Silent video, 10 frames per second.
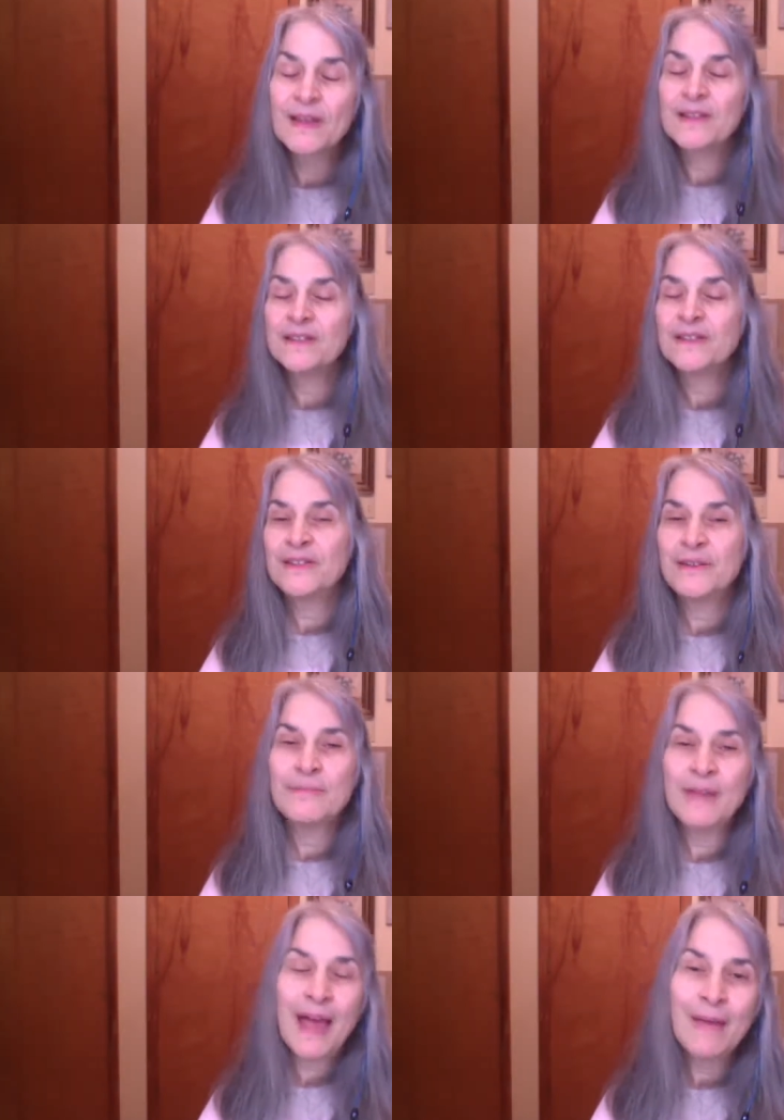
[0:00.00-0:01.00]
So I'm
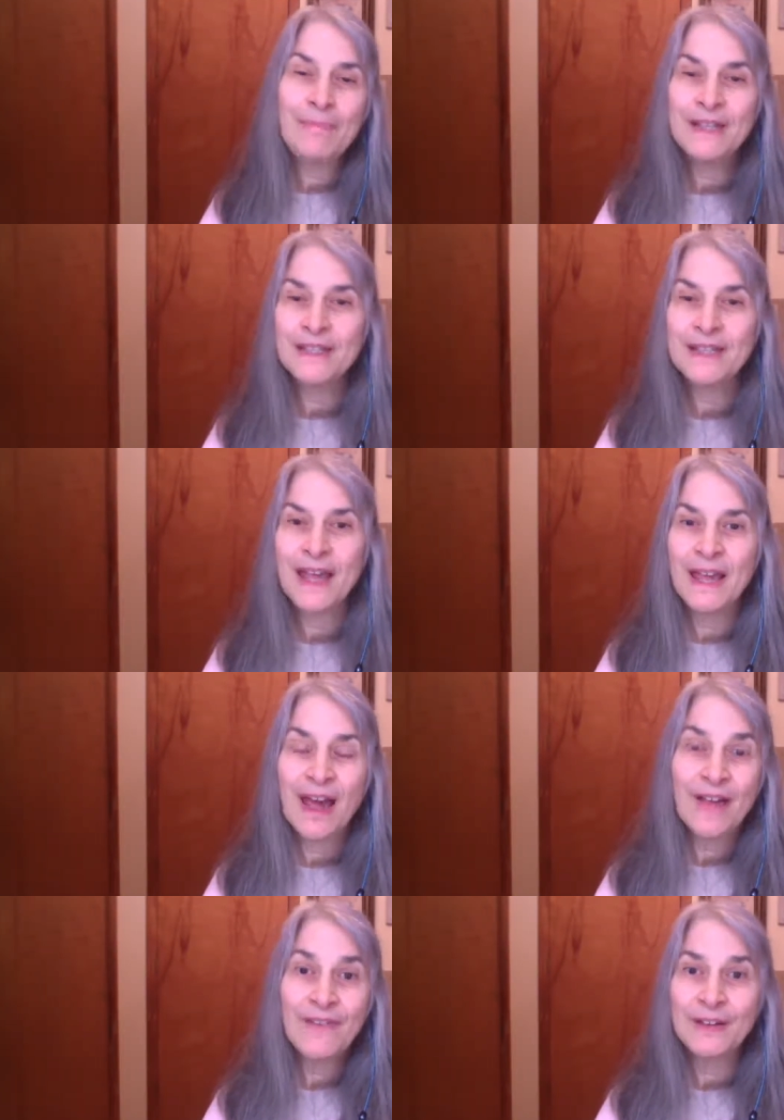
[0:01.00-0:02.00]
happy to say
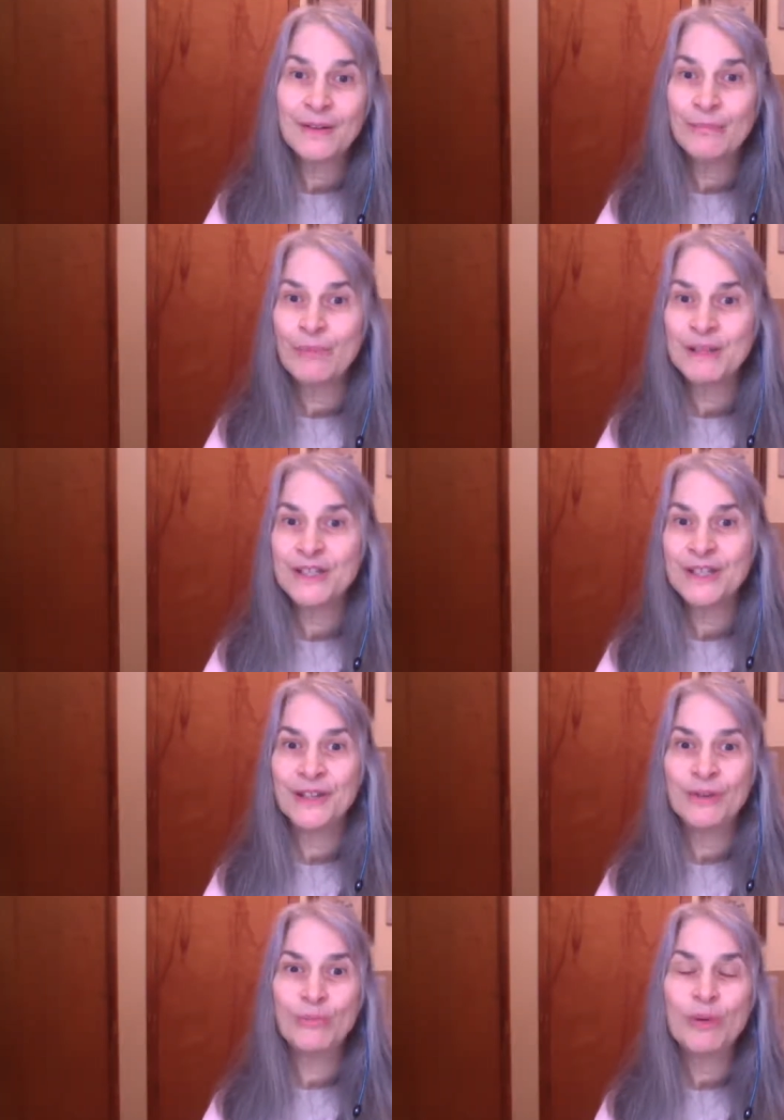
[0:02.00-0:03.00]
I found a bunch of
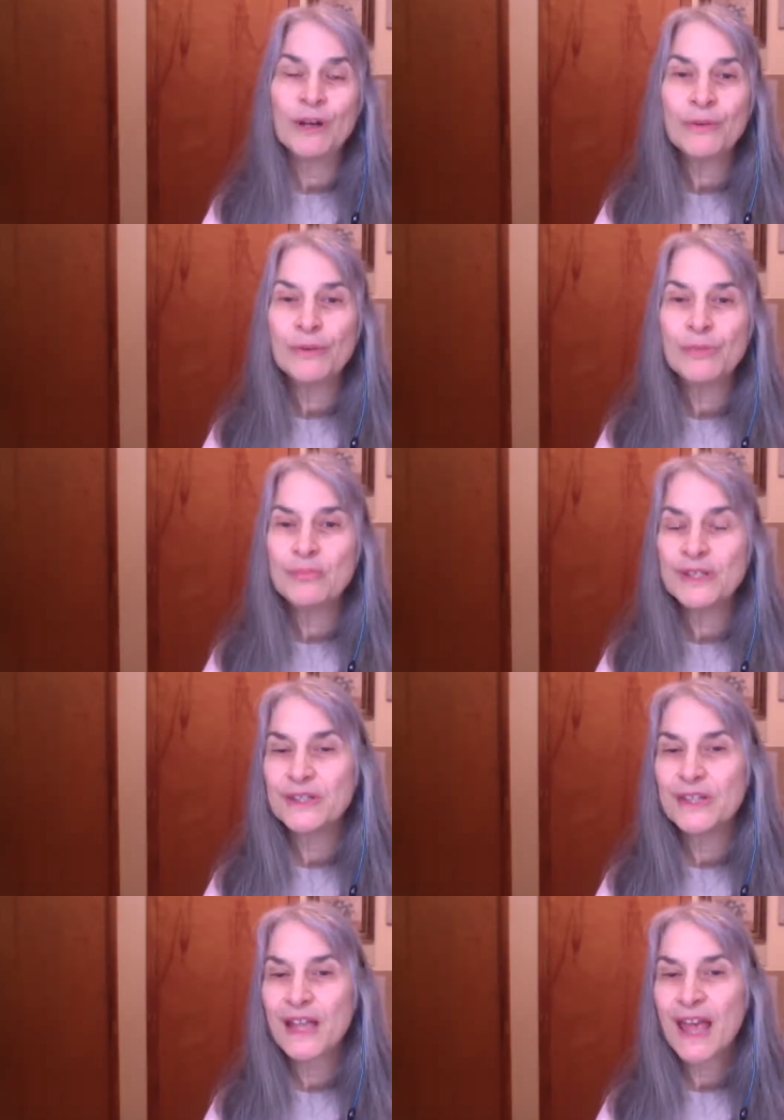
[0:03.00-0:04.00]
new book groups
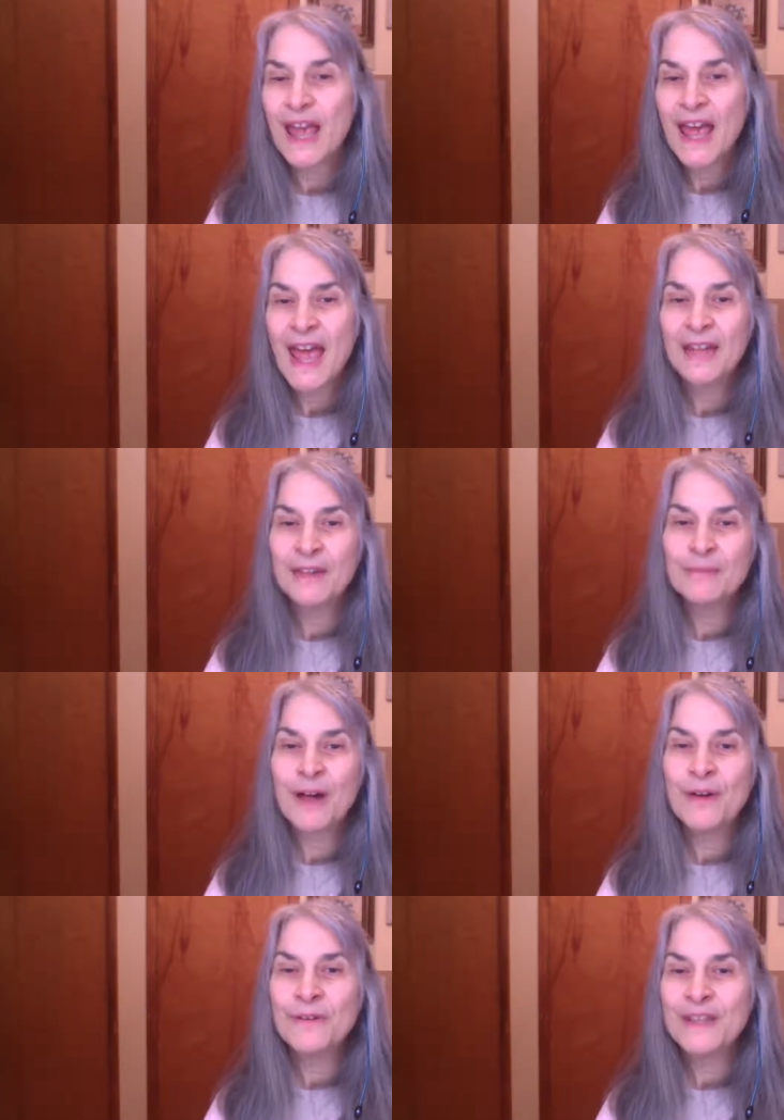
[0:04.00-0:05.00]
and I'm
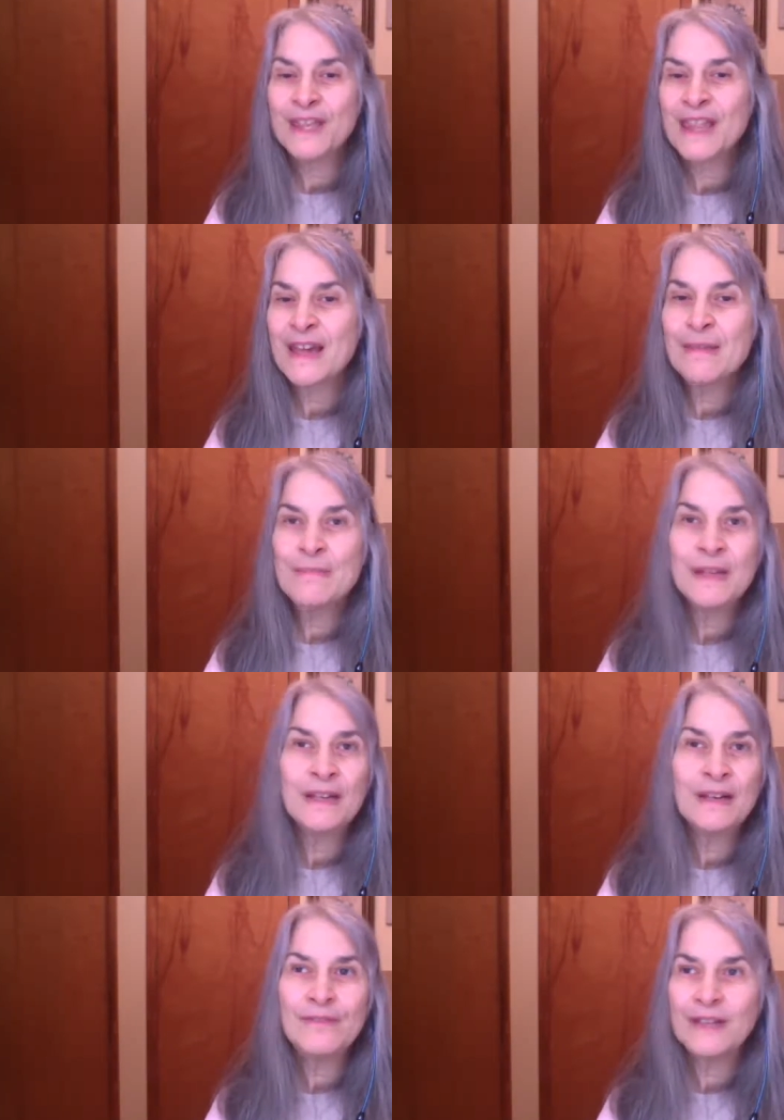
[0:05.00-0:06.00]
going to them and
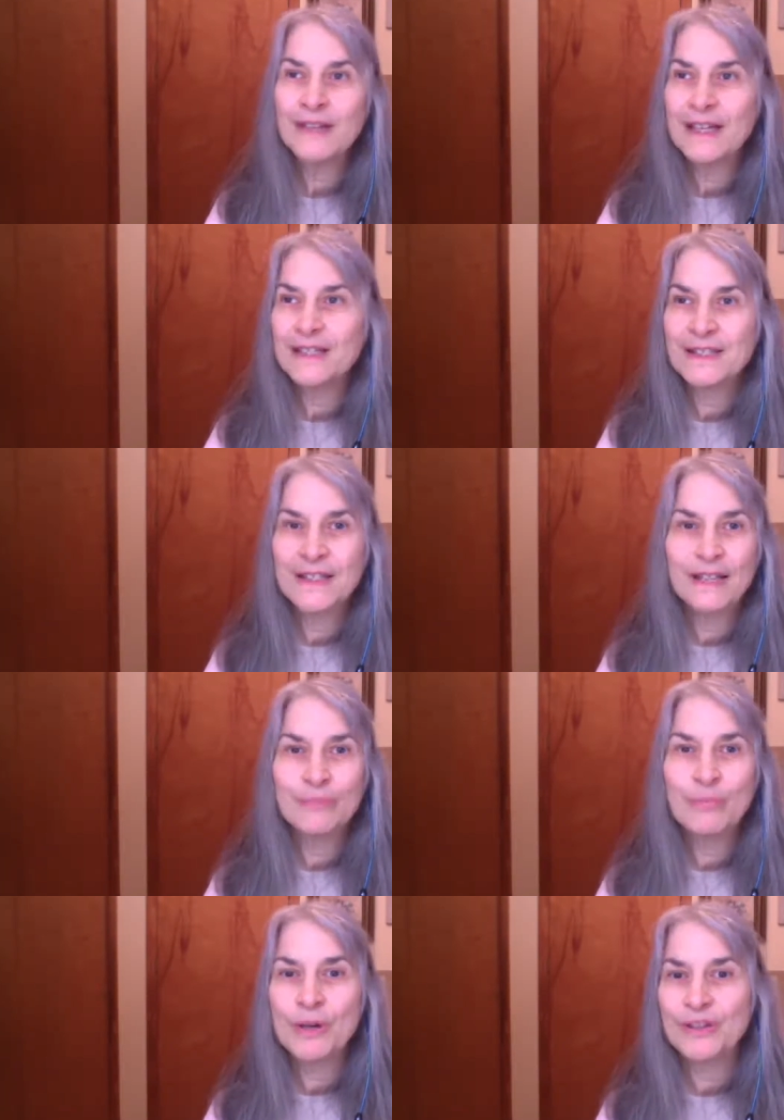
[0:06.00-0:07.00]
I've read like six
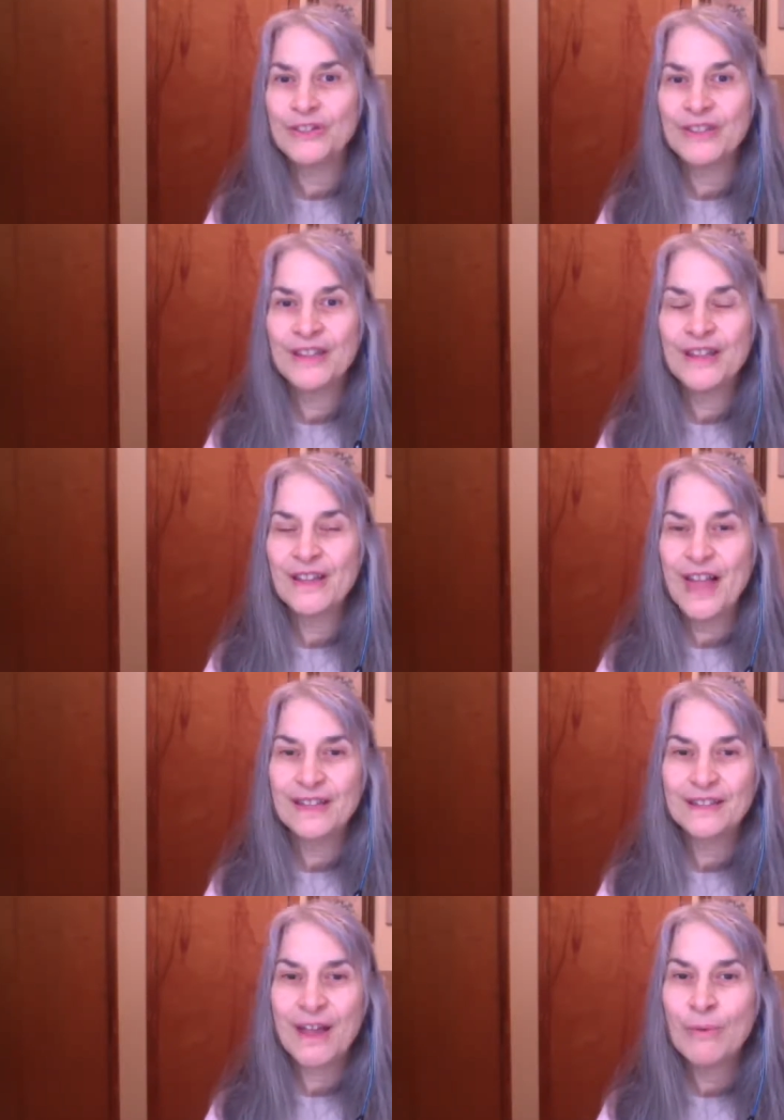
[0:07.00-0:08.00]
books in the
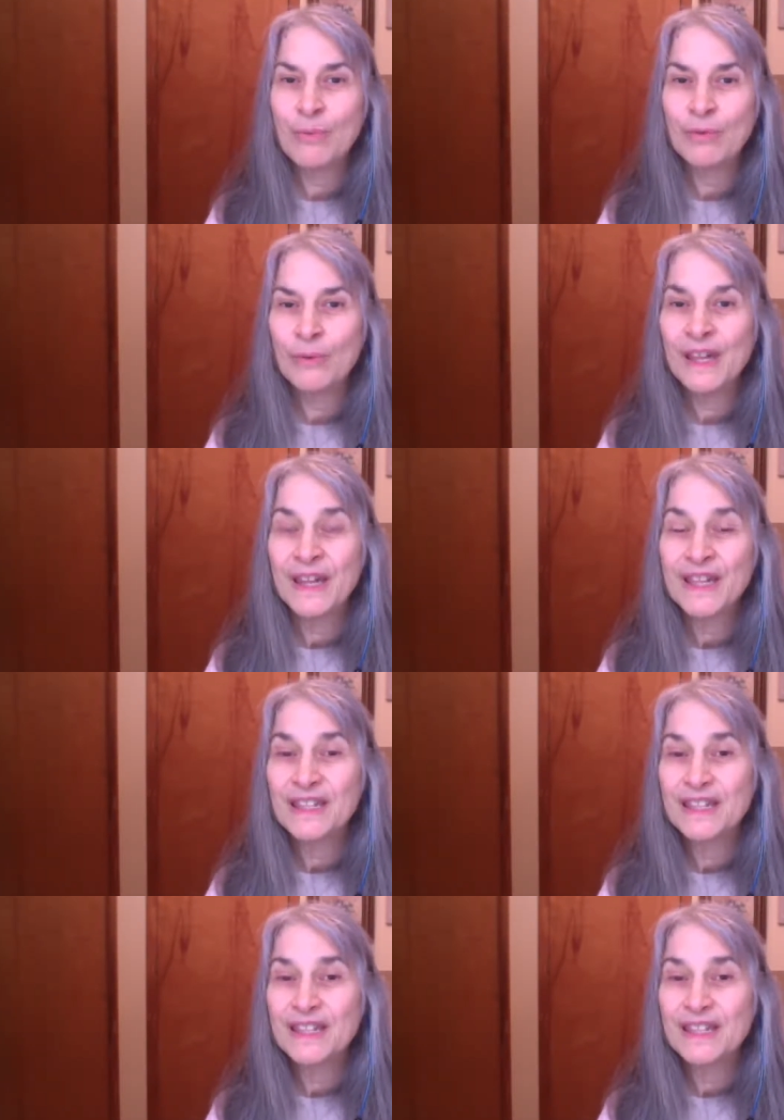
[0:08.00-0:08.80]
last couple weeks